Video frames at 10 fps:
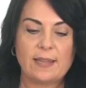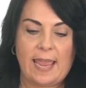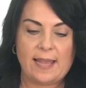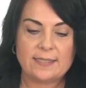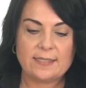
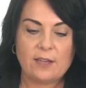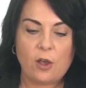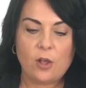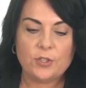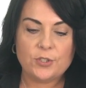last?
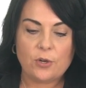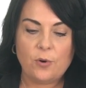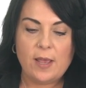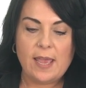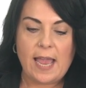
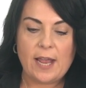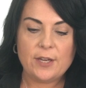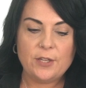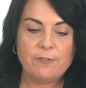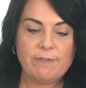Also, how do
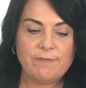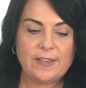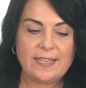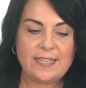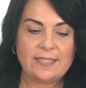you
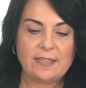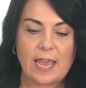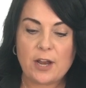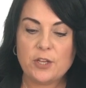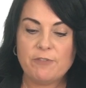fit
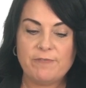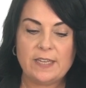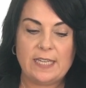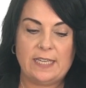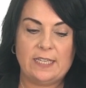
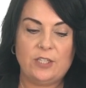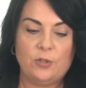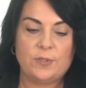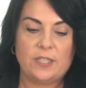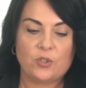in
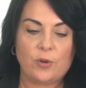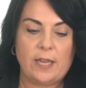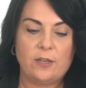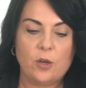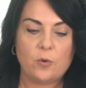using
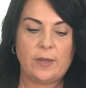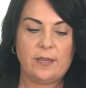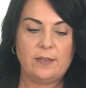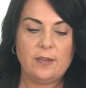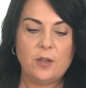
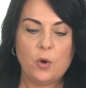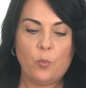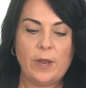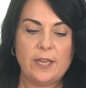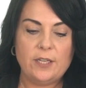tretinoin
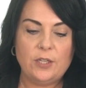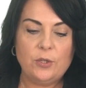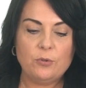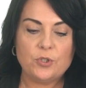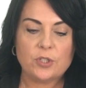when
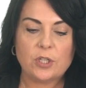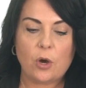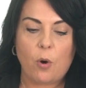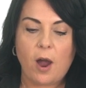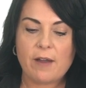you should
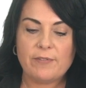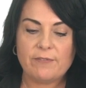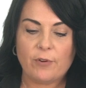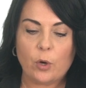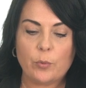go off
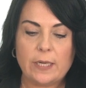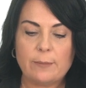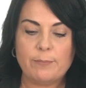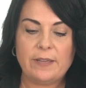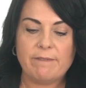it for a
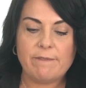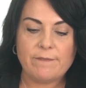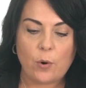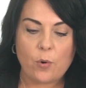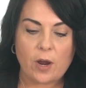week
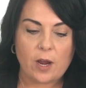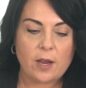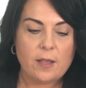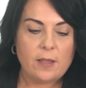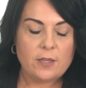
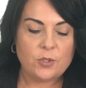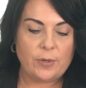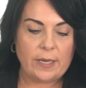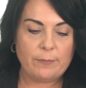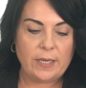before
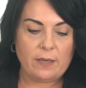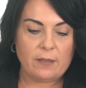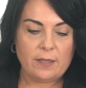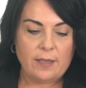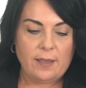doing a peel?